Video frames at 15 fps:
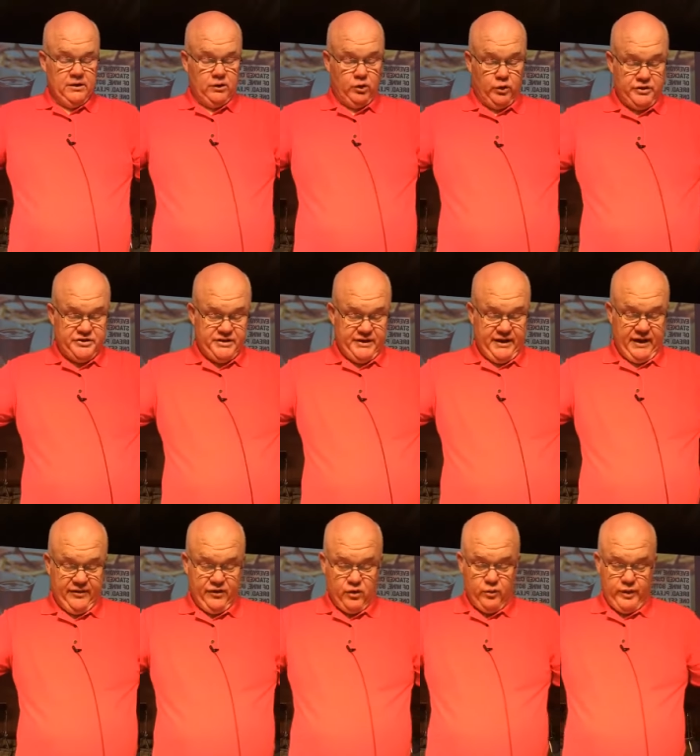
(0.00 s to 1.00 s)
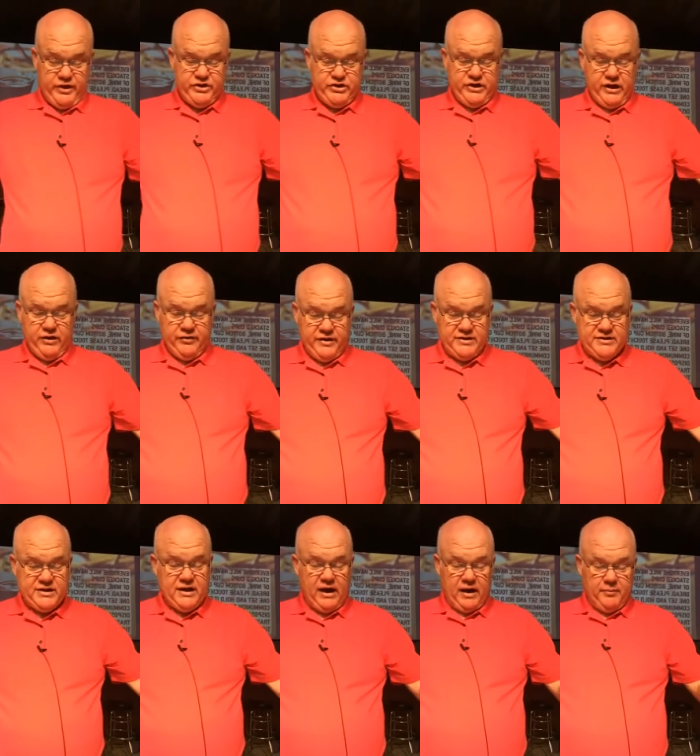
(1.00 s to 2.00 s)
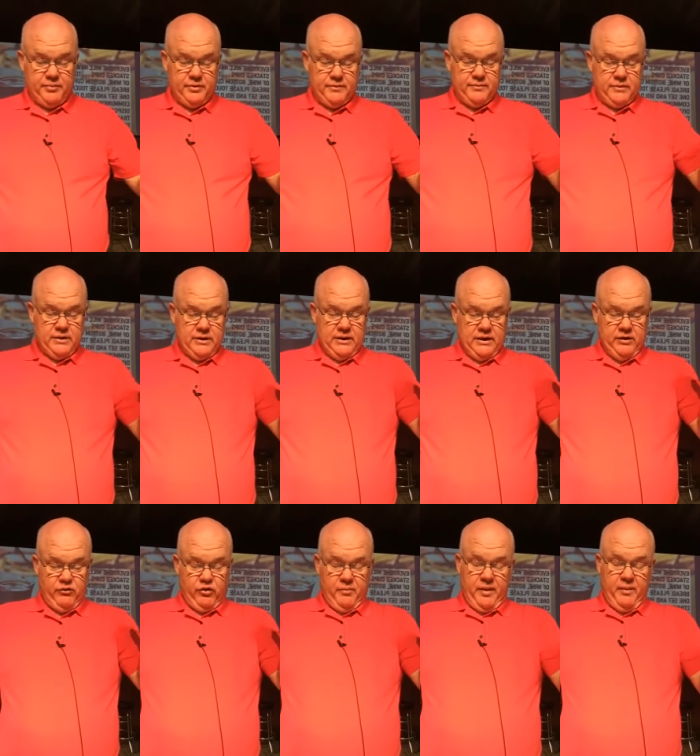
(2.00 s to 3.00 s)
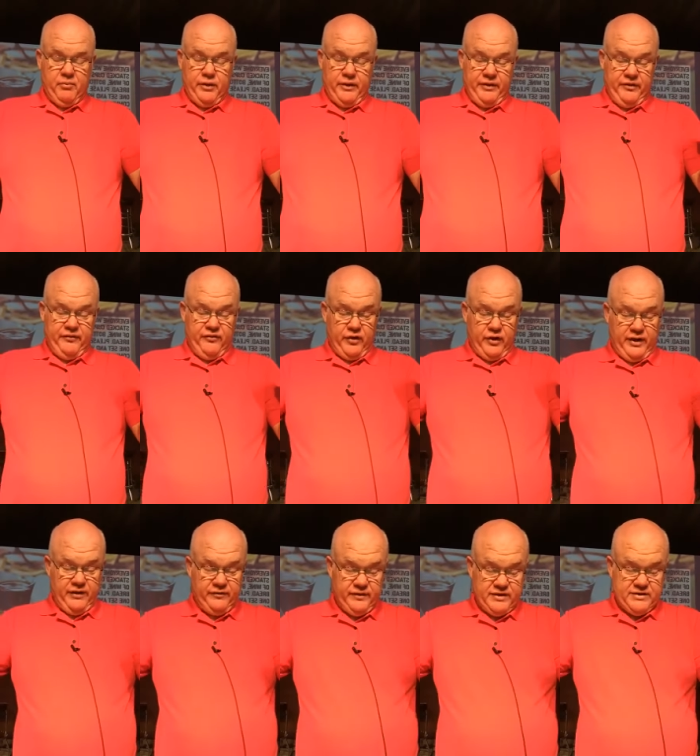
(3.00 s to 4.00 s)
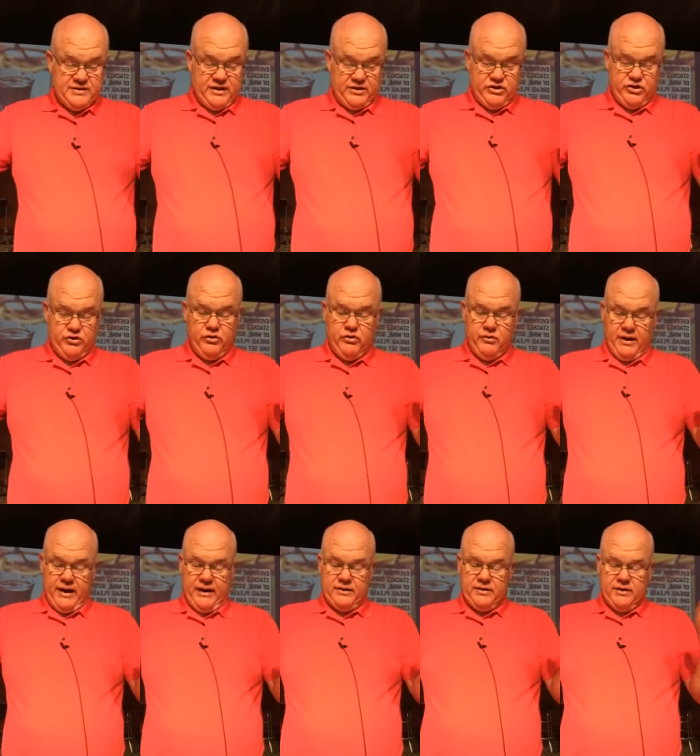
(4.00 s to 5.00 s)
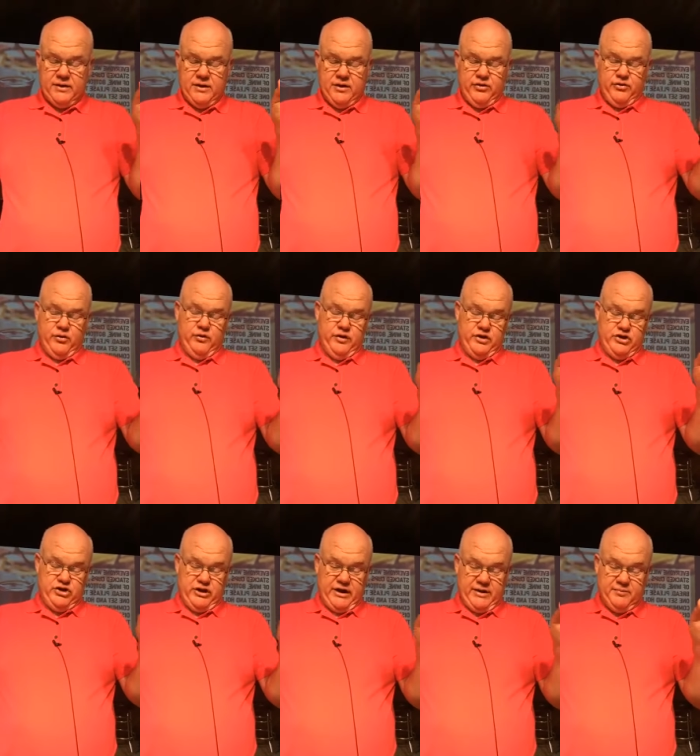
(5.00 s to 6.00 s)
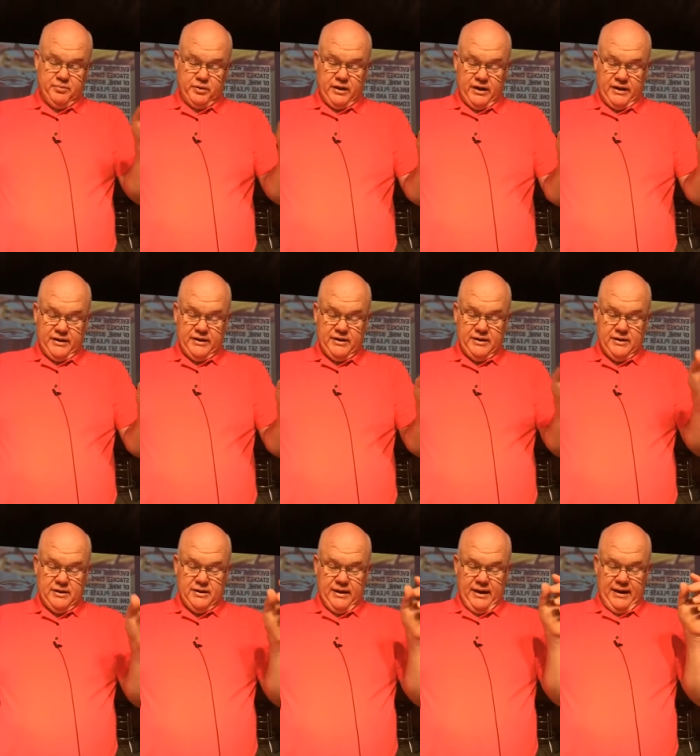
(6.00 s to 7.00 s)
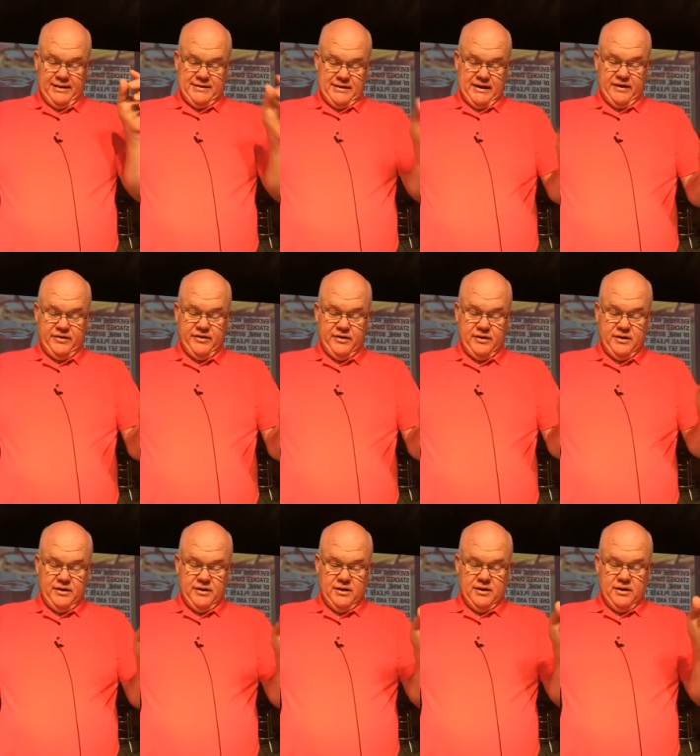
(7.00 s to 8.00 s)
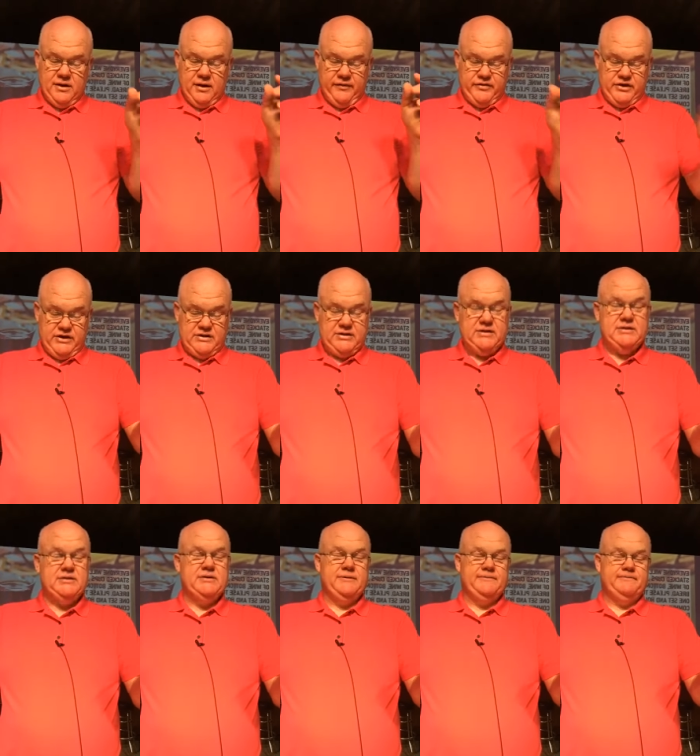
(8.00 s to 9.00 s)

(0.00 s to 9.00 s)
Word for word: Lord, together we share this cup remembering the forgiveness that you grant through the shed blood and death of Jesus.